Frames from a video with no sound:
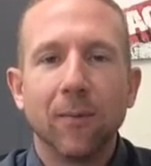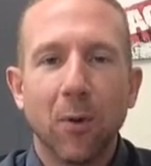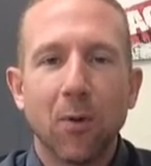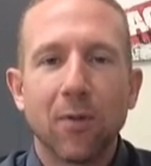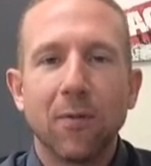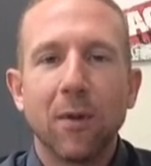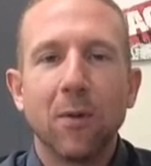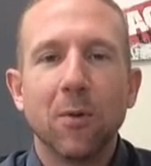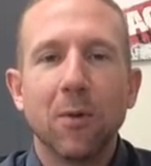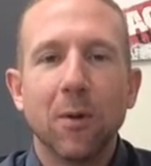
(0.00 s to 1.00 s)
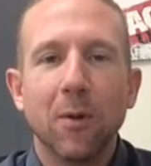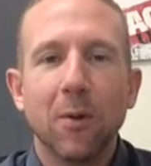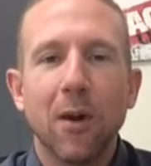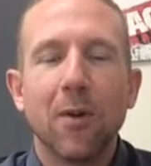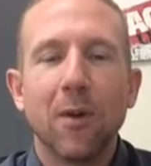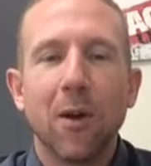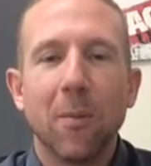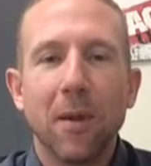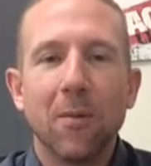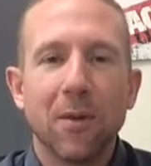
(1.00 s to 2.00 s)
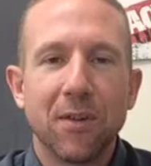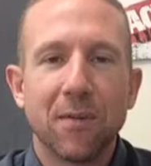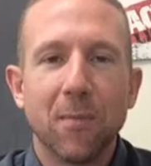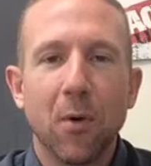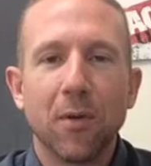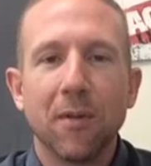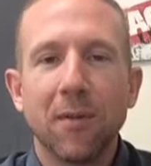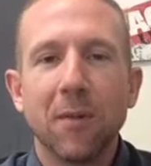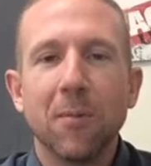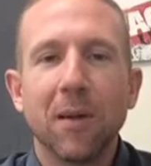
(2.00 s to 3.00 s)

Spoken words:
For those of you who don't know me, which is most of you,